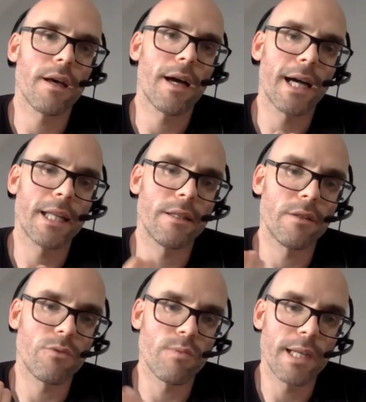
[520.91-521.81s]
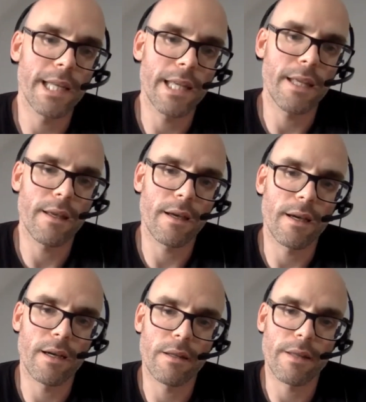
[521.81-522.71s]
and really
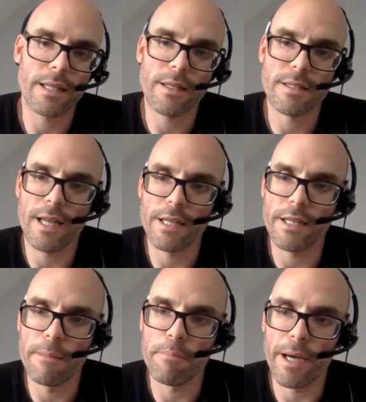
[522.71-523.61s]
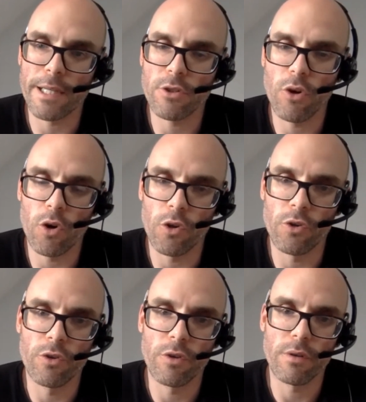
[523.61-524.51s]
that has had an impact
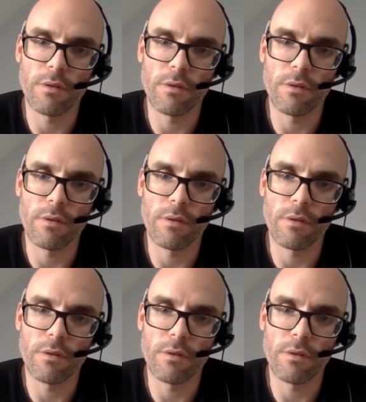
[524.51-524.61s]
on